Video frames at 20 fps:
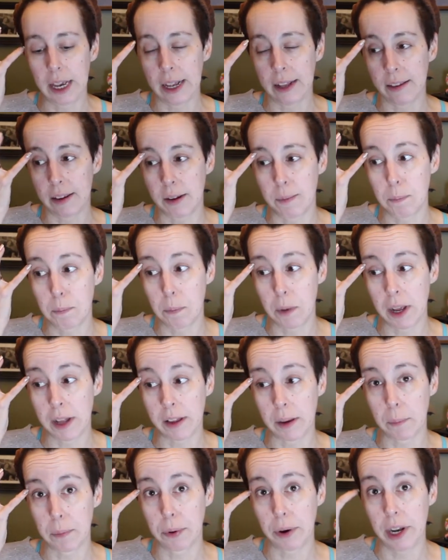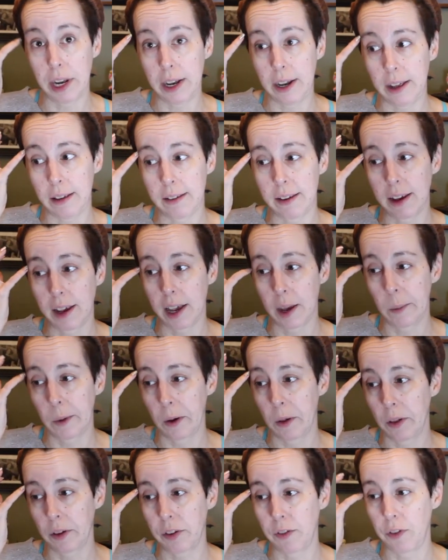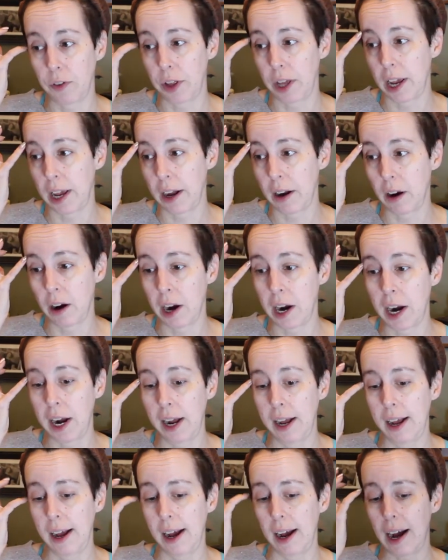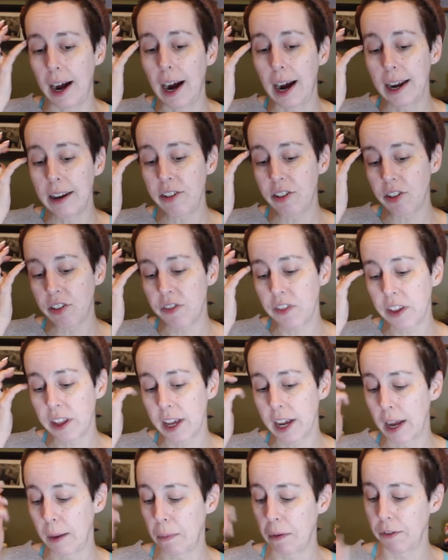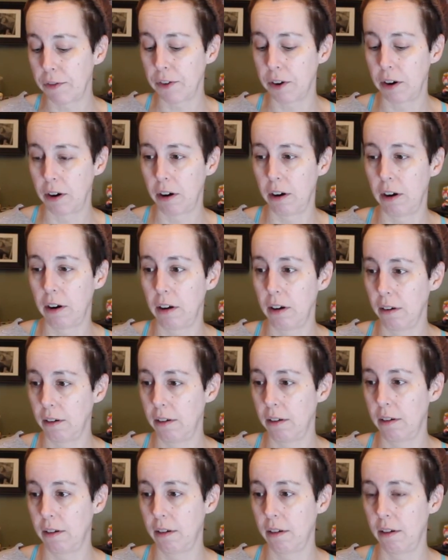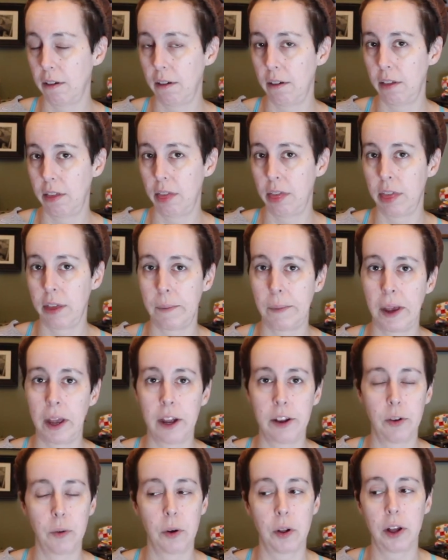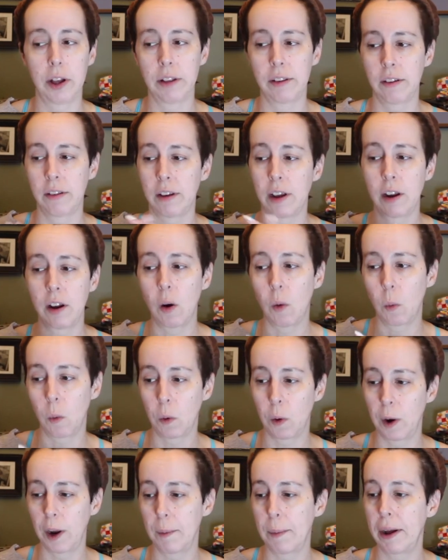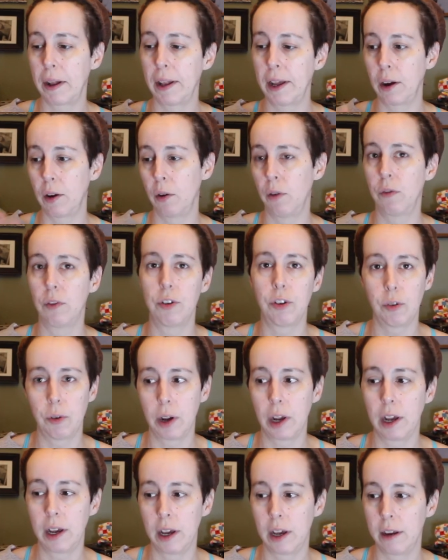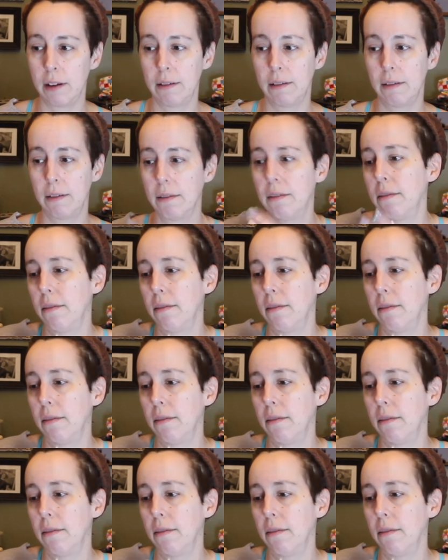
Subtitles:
It's a pretty decent chemical exfoliator. I just feel like I prefer the manual, and since I don't worry about like overdoing it,